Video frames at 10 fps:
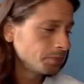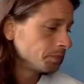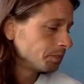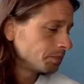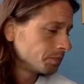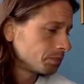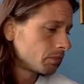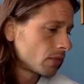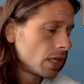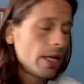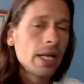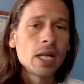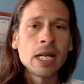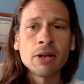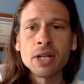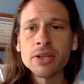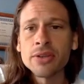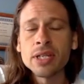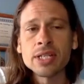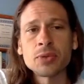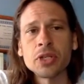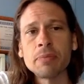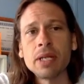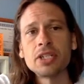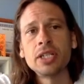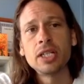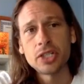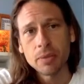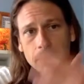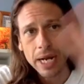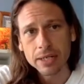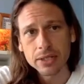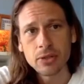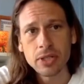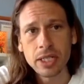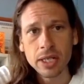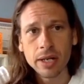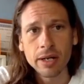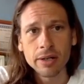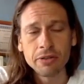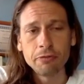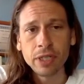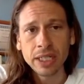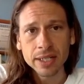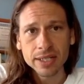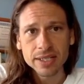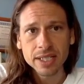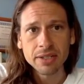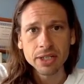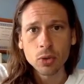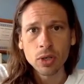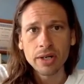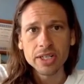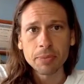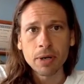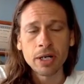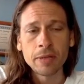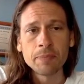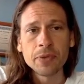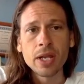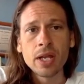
now, another thing that's worth mentioning to jump back to the the Venus in the Aquarius part.